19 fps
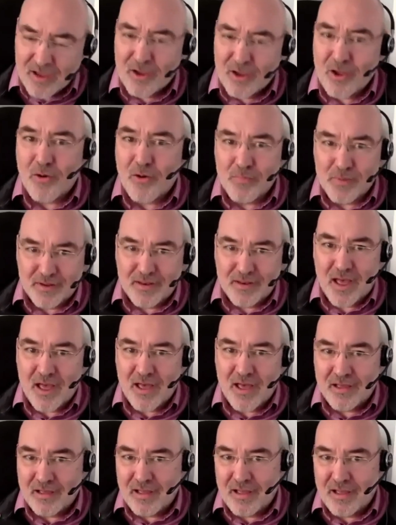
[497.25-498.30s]
common
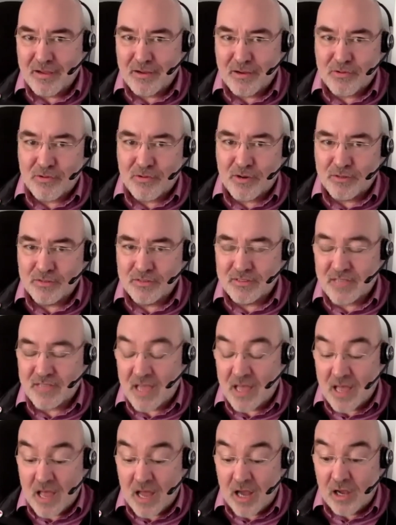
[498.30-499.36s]
across
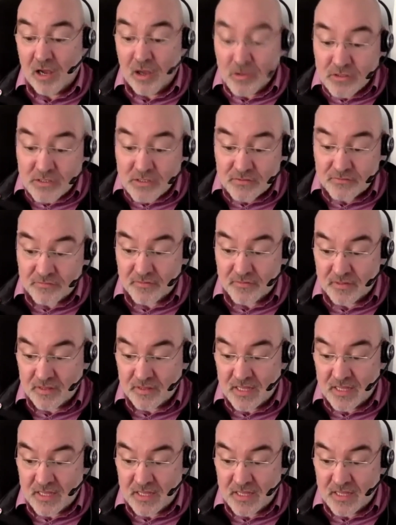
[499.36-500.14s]
a lot of